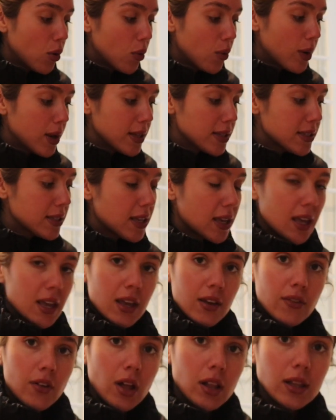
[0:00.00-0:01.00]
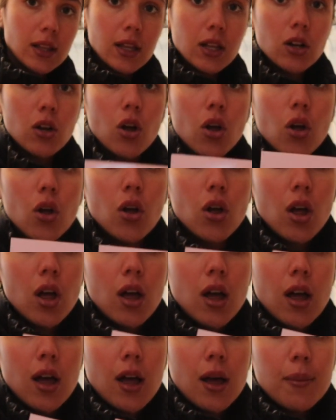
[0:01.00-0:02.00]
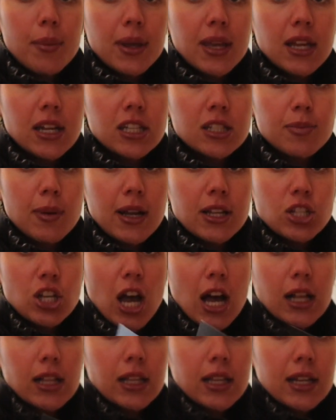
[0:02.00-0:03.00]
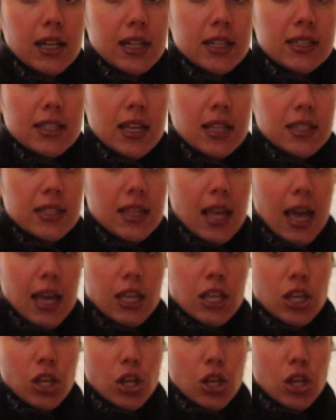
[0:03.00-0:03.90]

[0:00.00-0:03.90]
always give a little Bikinis by Jacklyn. It says thank